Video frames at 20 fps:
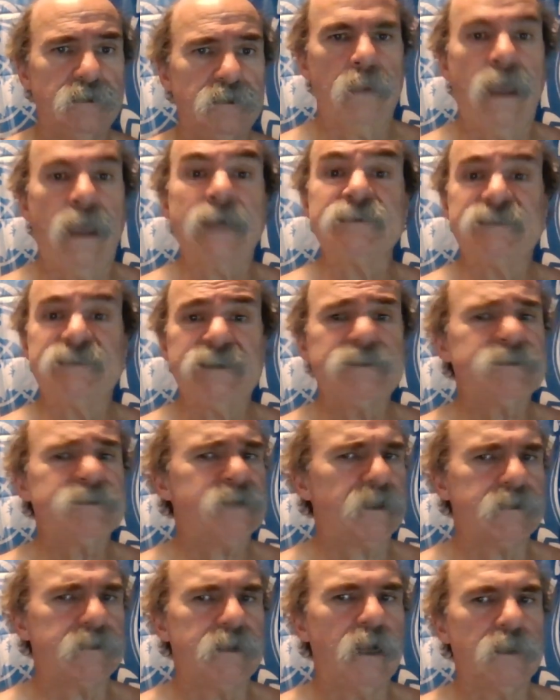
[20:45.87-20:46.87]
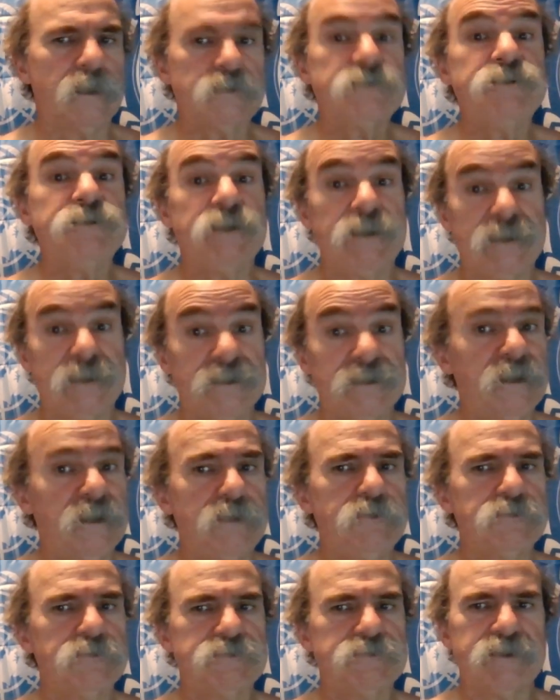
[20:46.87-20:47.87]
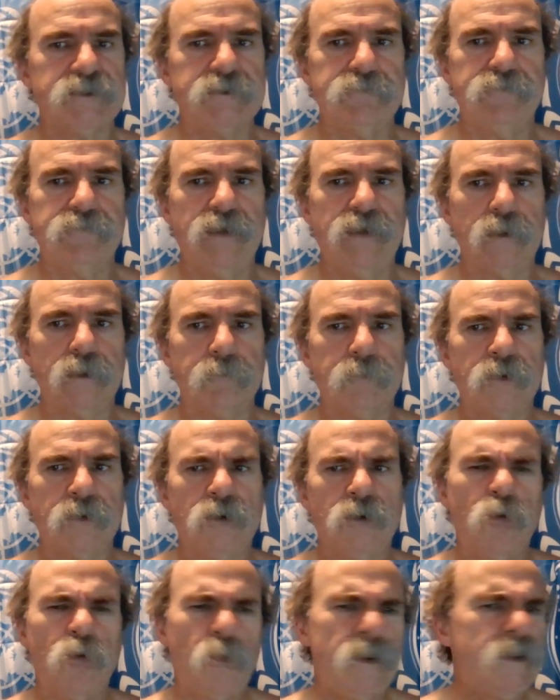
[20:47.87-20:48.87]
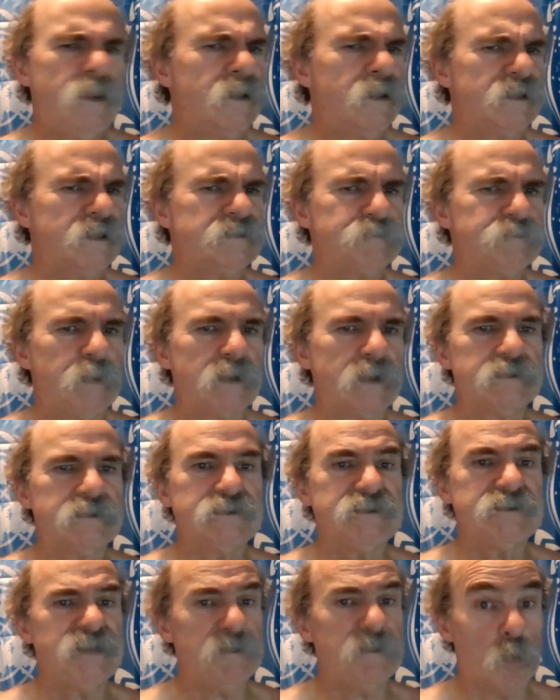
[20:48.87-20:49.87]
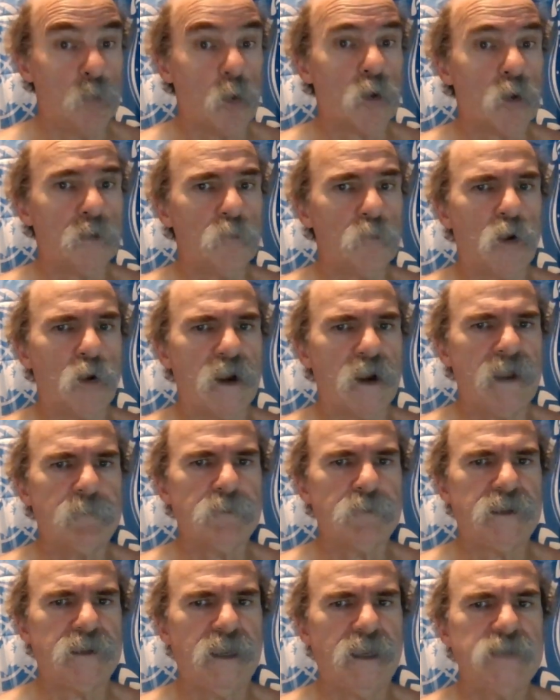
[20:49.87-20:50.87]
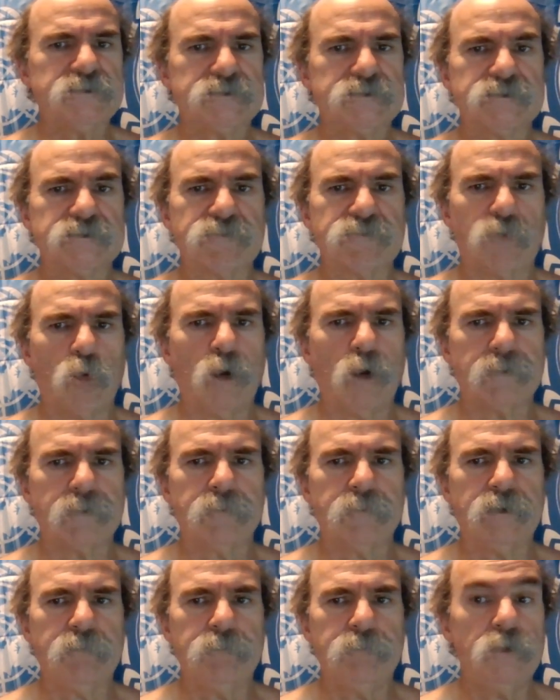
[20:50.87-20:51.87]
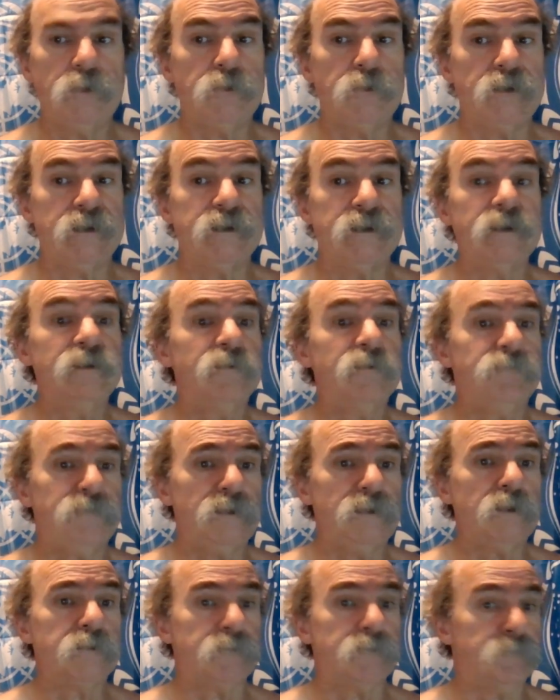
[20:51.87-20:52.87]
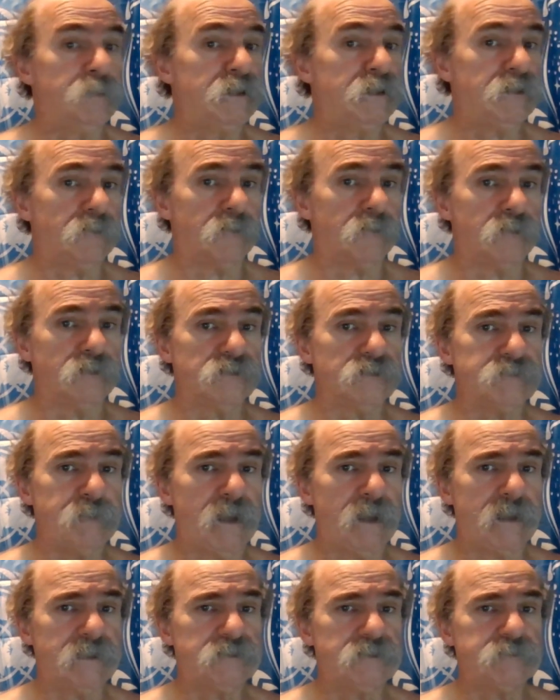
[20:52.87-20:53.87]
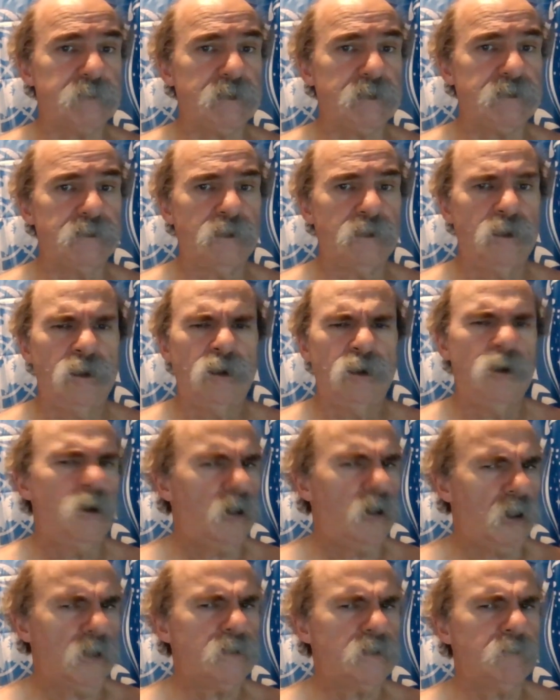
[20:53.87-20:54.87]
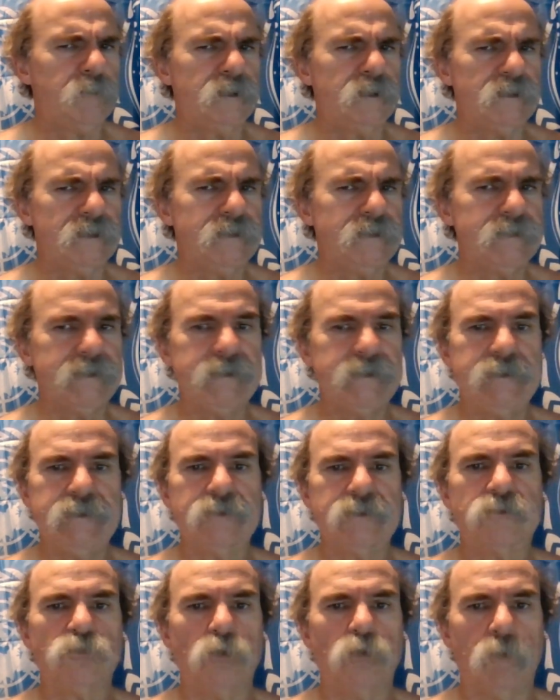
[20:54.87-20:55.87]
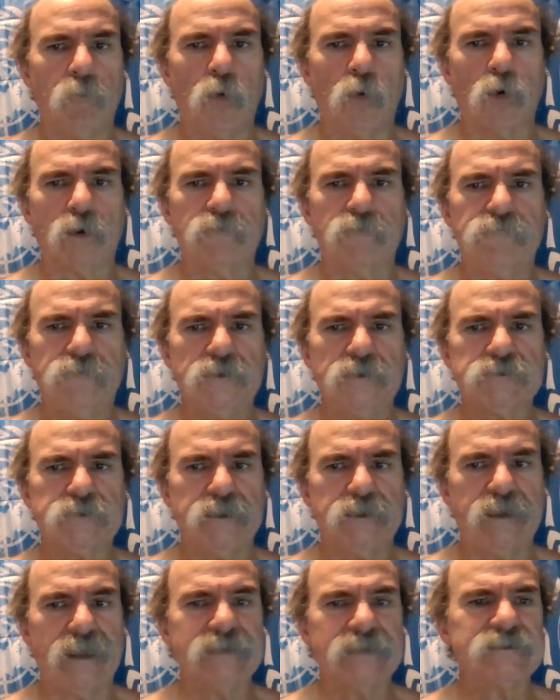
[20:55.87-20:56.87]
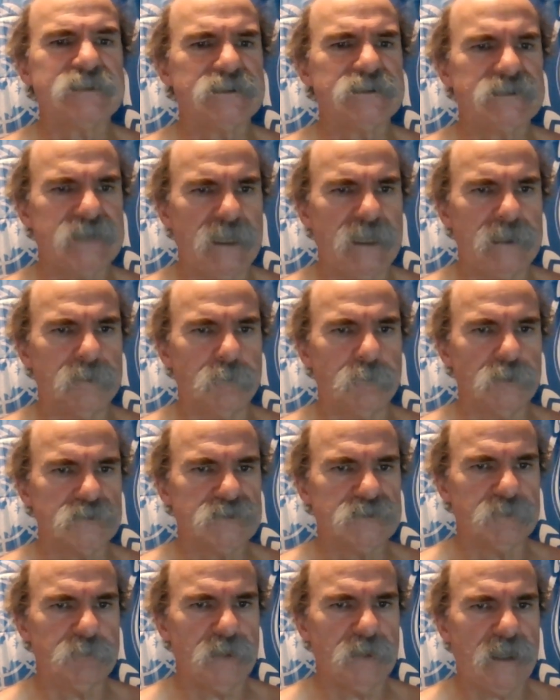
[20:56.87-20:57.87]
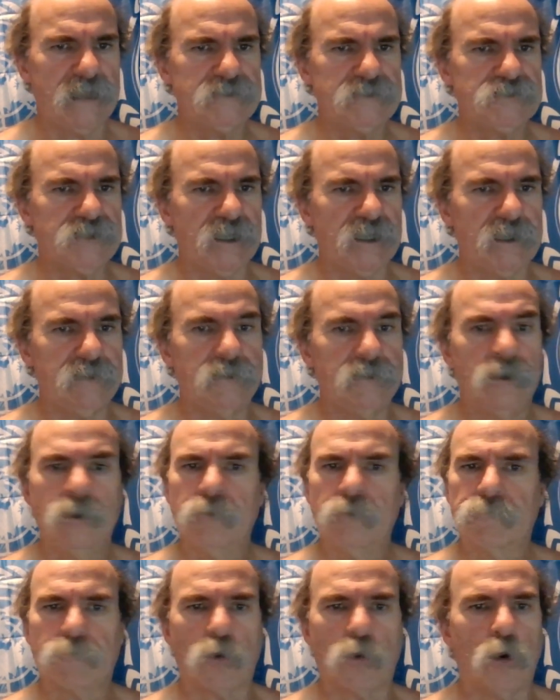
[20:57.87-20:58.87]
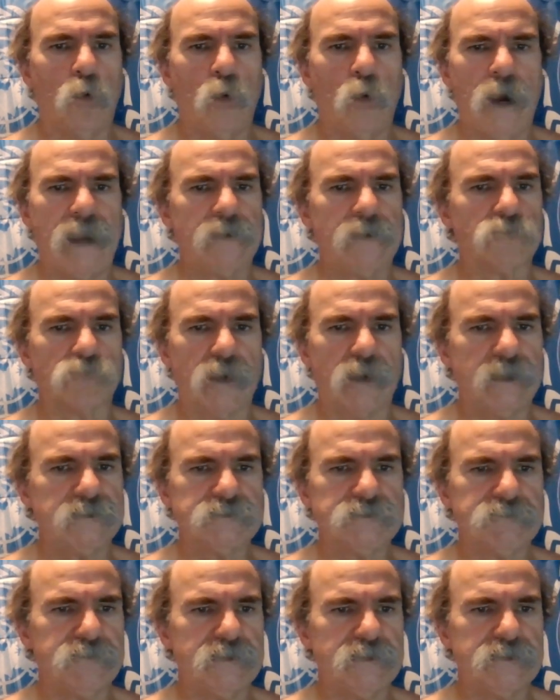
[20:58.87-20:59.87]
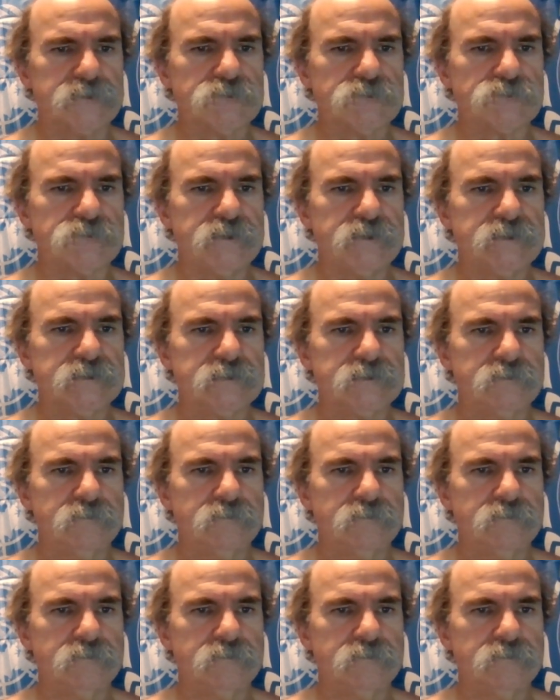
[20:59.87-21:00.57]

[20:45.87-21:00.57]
As this technology continues to develop, we can expect to see more and more applications of quantum computing in the field of materials management, ultimately leading to a more efficient and sustainable supply chain for a wide range of industries.